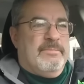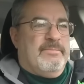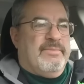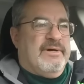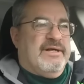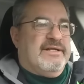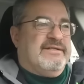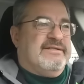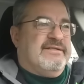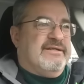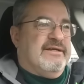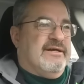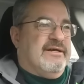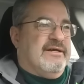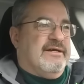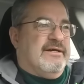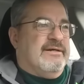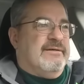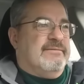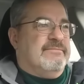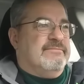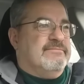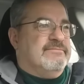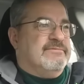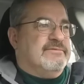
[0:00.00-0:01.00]
but
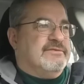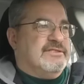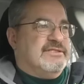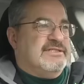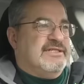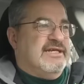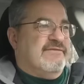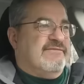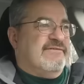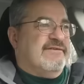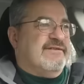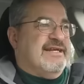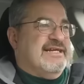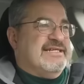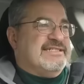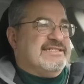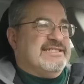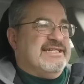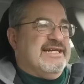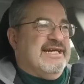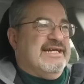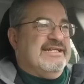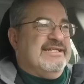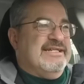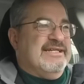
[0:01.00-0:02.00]
uh, she definitely likes
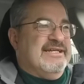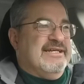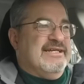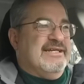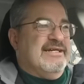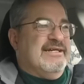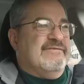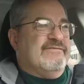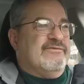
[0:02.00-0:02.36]
the idea.